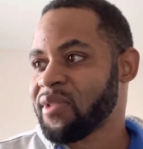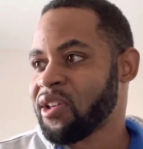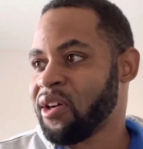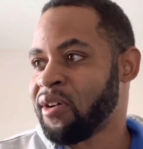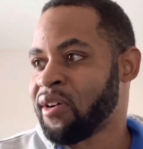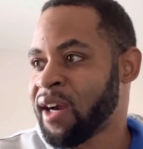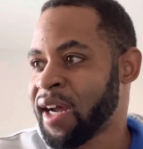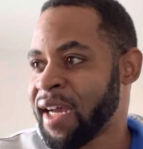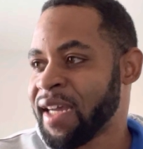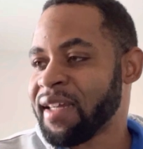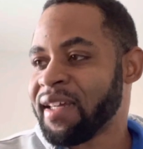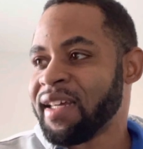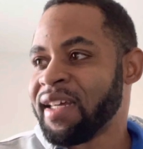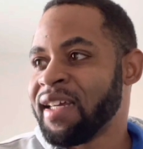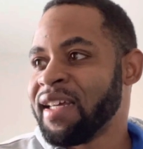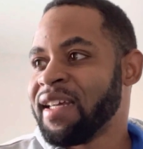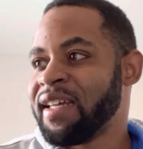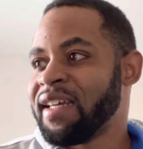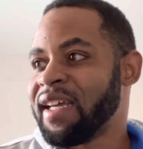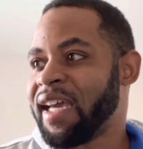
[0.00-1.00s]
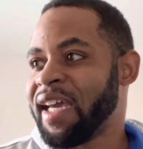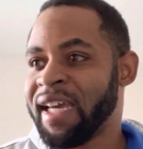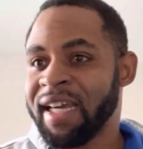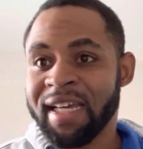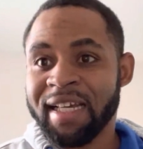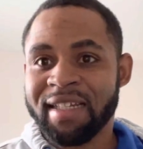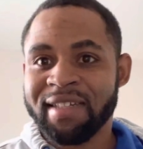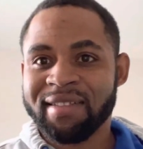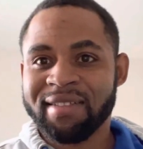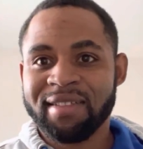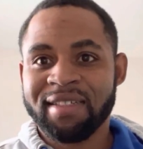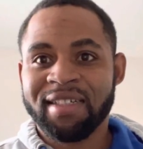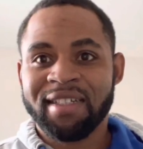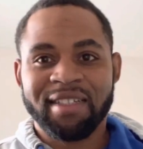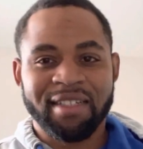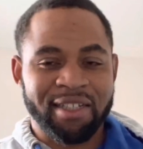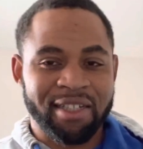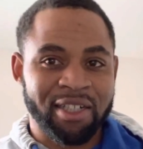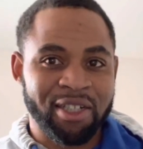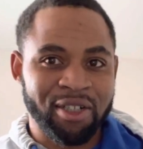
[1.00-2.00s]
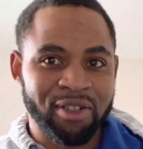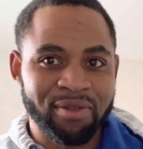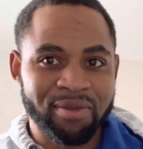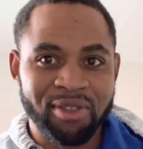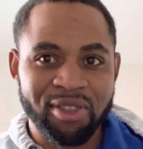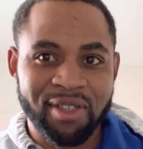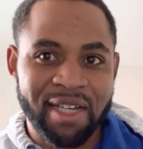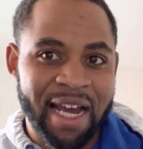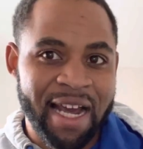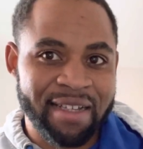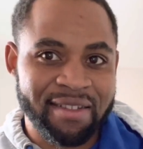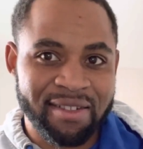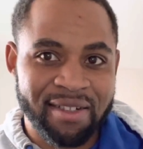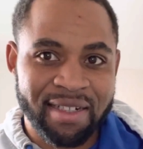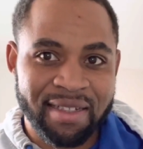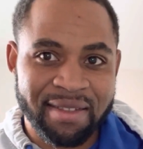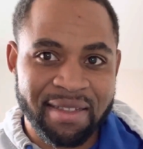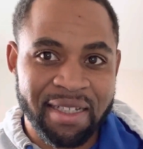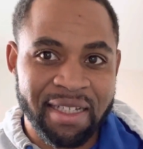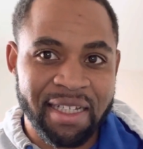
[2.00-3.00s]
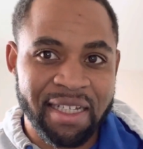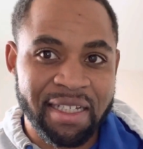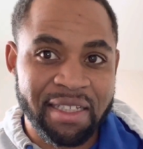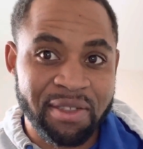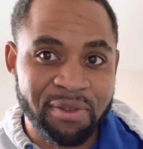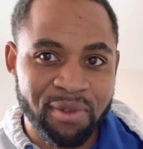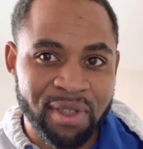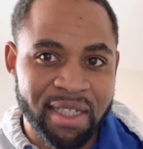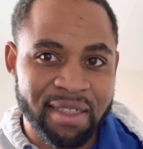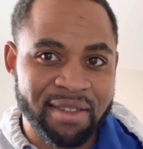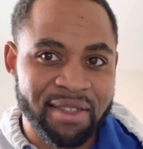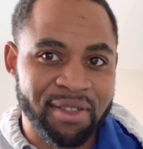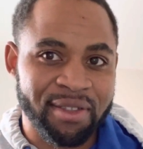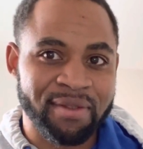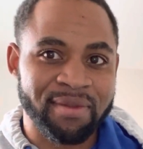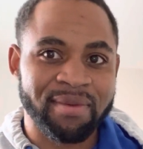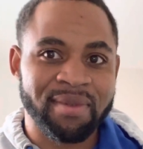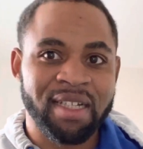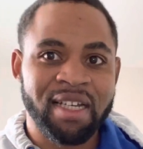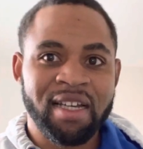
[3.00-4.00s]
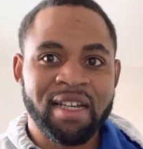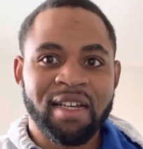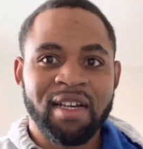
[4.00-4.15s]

All right. And, you know, you guys are going to see an E20 tune.